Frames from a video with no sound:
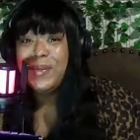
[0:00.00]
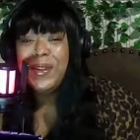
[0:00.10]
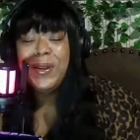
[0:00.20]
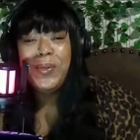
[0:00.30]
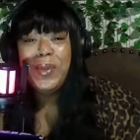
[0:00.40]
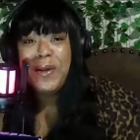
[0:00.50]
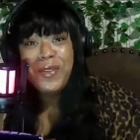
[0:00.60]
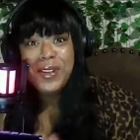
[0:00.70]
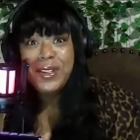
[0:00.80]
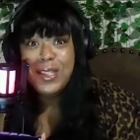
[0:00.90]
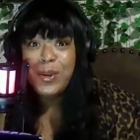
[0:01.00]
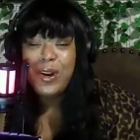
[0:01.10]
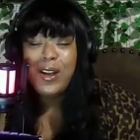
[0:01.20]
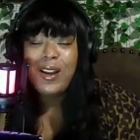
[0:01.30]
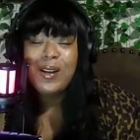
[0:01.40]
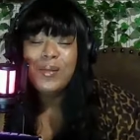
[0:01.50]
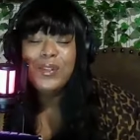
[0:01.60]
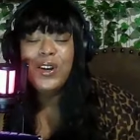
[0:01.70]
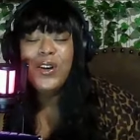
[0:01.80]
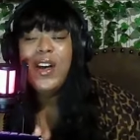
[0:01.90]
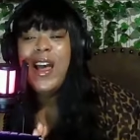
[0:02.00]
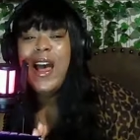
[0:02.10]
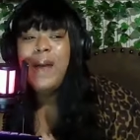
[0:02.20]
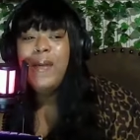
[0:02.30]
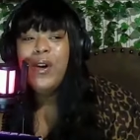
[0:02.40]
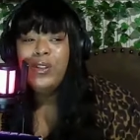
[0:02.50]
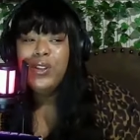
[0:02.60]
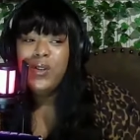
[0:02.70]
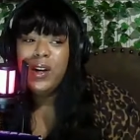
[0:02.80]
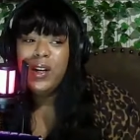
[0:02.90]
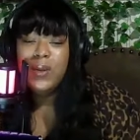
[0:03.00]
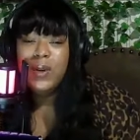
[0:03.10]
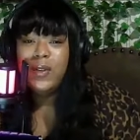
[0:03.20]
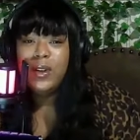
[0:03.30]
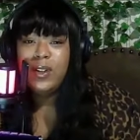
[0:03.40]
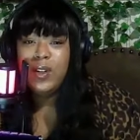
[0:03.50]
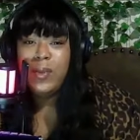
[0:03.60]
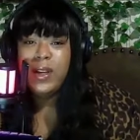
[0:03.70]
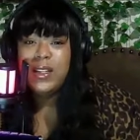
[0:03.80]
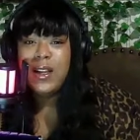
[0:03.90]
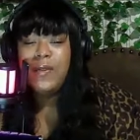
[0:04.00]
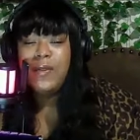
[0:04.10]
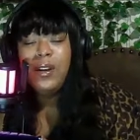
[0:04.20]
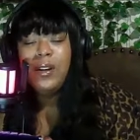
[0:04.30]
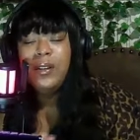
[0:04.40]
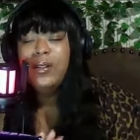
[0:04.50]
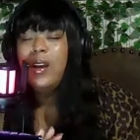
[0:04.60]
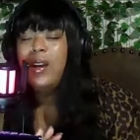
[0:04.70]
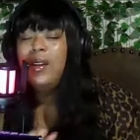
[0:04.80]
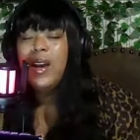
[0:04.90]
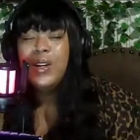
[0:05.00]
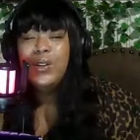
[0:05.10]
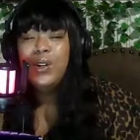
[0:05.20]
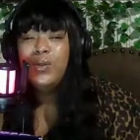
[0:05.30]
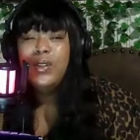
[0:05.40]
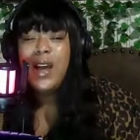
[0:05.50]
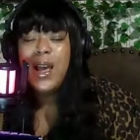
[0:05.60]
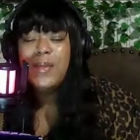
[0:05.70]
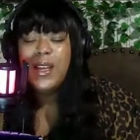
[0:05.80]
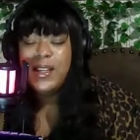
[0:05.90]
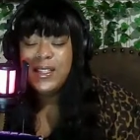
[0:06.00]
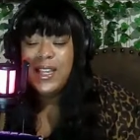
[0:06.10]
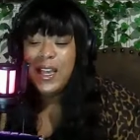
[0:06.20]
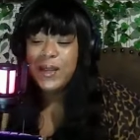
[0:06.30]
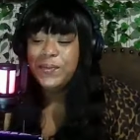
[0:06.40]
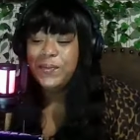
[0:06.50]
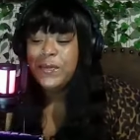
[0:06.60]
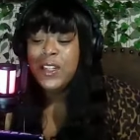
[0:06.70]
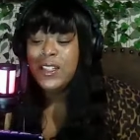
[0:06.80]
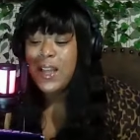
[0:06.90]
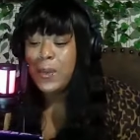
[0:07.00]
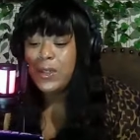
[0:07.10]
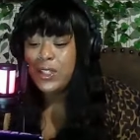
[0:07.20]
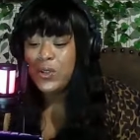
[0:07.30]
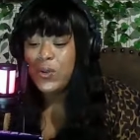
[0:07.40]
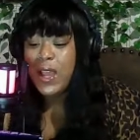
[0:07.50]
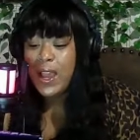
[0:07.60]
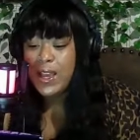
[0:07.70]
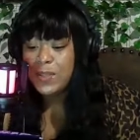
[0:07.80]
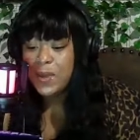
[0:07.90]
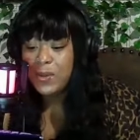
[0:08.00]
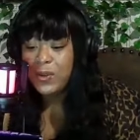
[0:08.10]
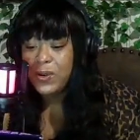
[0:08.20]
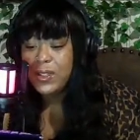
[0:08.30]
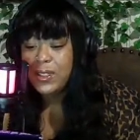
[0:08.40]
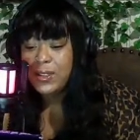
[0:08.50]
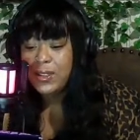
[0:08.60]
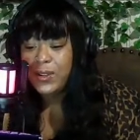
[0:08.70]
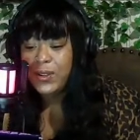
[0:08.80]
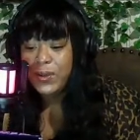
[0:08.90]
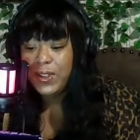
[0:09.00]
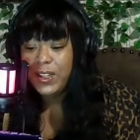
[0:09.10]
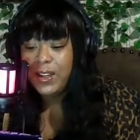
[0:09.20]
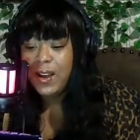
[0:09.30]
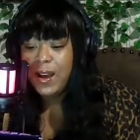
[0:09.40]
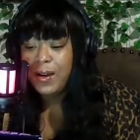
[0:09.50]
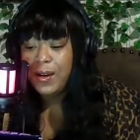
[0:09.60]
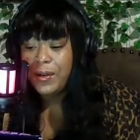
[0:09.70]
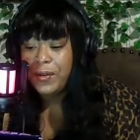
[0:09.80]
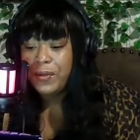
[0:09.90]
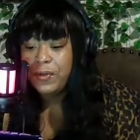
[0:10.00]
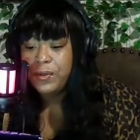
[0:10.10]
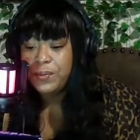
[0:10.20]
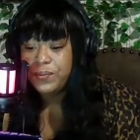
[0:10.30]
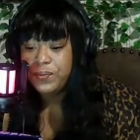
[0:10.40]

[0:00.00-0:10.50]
Just give me a little bit. I want to sum it all up. So I've been holding on to this one for a little bit because I figured y'all don't know who Dime is yet. Dime is a new cast member on season 3 of